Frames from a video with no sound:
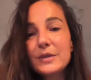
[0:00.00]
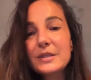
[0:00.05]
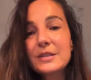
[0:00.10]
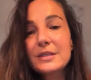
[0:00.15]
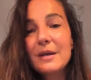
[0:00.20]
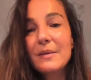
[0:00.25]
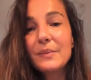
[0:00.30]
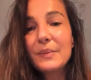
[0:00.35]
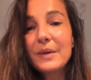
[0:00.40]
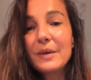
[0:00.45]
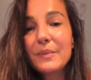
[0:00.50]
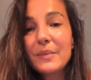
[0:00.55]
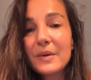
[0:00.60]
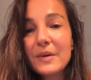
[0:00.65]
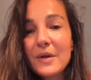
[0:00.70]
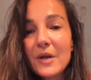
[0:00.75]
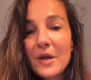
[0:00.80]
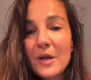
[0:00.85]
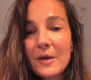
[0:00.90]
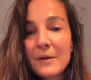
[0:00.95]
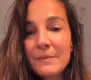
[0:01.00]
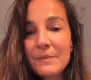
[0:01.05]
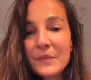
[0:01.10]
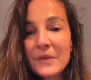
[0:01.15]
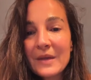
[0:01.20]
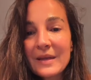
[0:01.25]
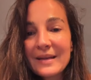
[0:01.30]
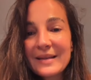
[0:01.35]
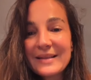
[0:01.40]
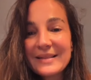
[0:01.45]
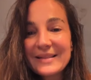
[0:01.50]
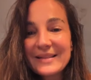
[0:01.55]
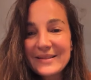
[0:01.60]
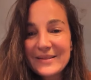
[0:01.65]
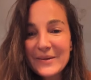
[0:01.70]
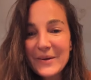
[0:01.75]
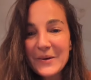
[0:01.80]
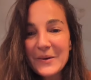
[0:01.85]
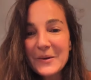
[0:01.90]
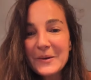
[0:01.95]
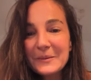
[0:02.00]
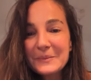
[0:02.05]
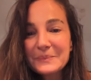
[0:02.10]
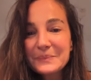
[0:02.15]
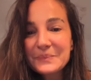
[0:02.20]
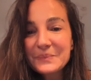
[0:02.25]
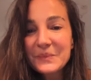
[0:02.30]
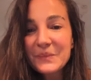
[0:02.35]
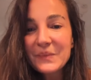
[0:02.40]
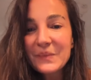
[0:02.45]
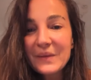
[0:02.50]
with some people. So,